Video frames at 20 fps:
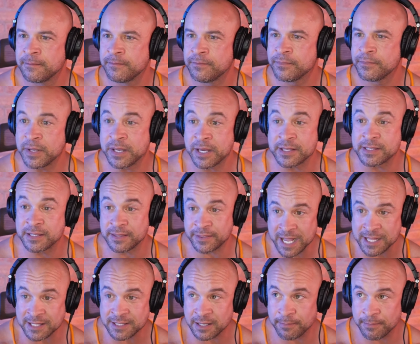Because
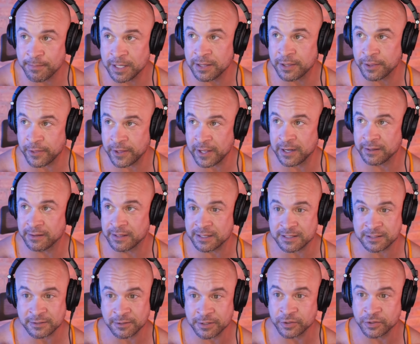that's going to be the thing that
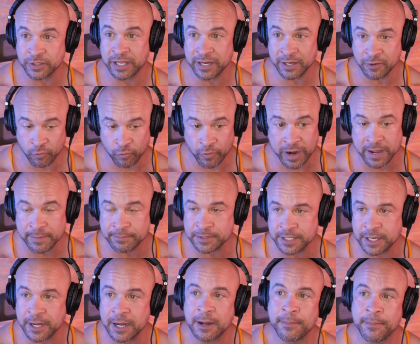starts getting ramped
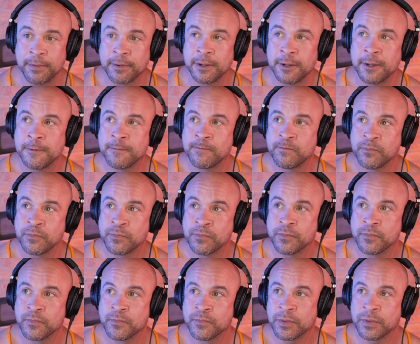up
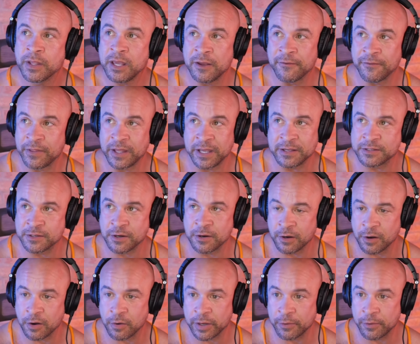if things aren't
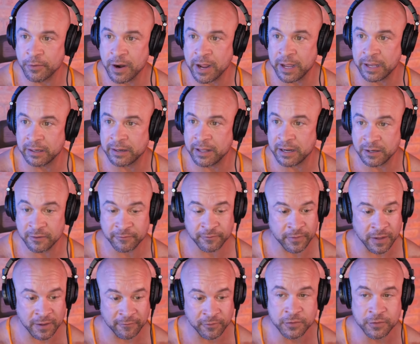going right. And
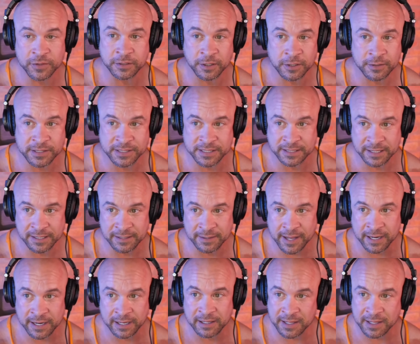if you start to see
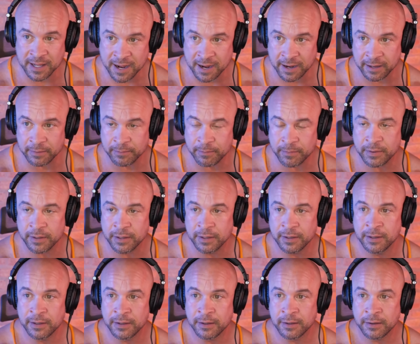that climb,
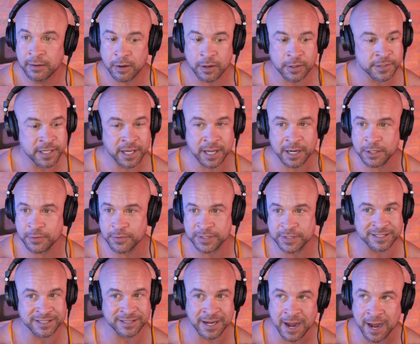all you got to do is
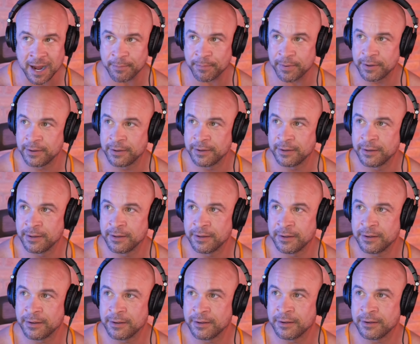stop.
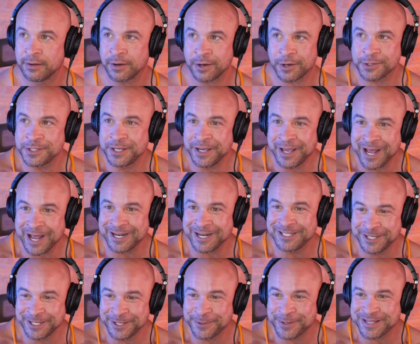All you got to
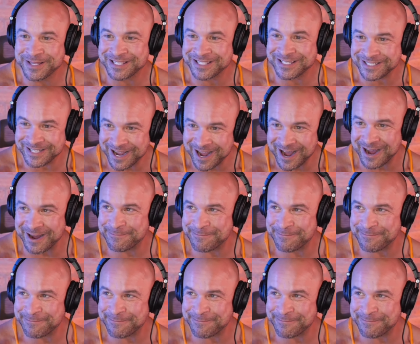do is stop.